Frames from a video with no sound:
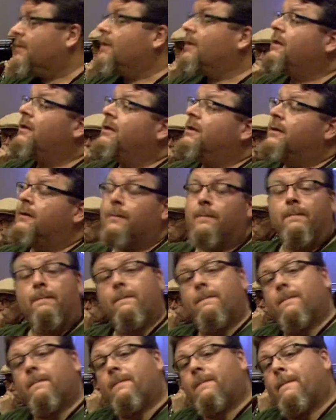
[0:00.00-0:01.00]
Uh, have
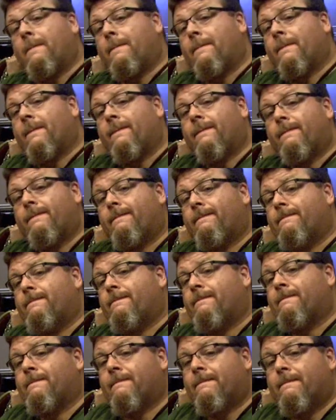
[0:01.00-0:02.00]
you thought about putting in
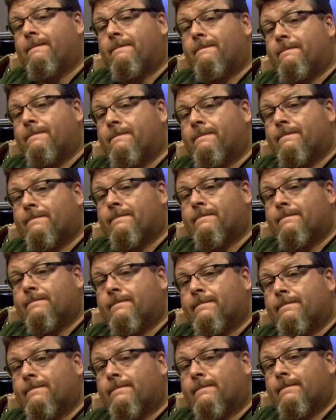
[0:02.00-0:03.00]
an S video
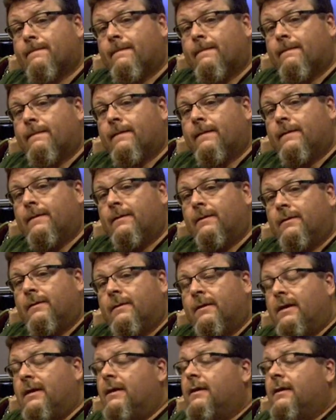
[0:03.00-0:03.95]
mod from Ray Carlson?